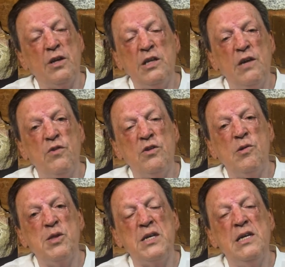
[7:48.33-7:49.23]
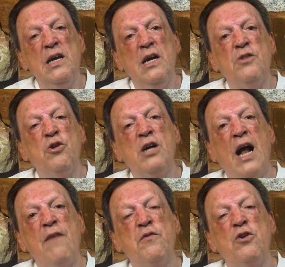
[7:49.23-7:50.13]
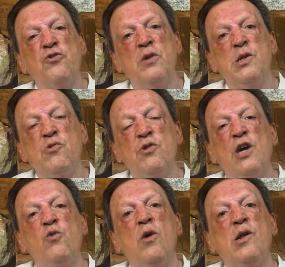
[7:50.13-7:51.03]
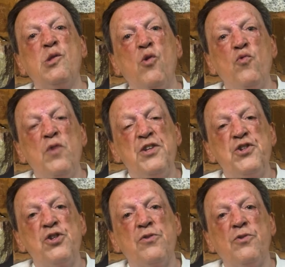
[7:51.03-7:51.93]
And even, you see, the Gulf countries today were so rich,